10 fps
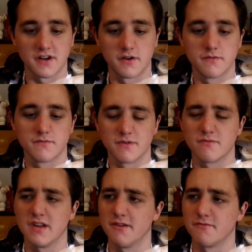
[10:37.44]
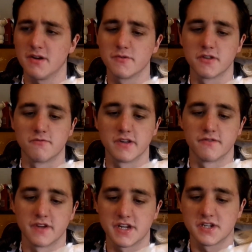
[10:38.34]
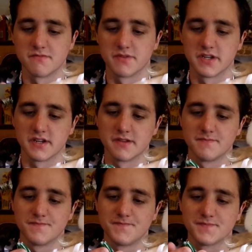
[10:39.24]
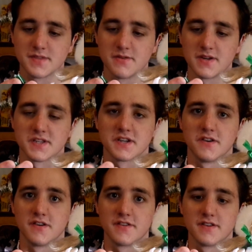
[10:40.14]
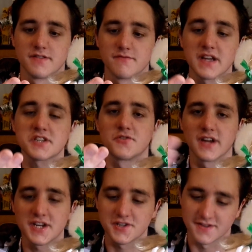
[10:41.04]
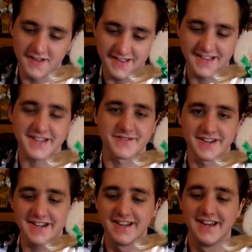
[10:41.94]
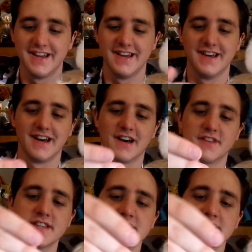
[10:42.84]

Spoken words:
or not really renovation, but what is it called? Restoration. That's right. This is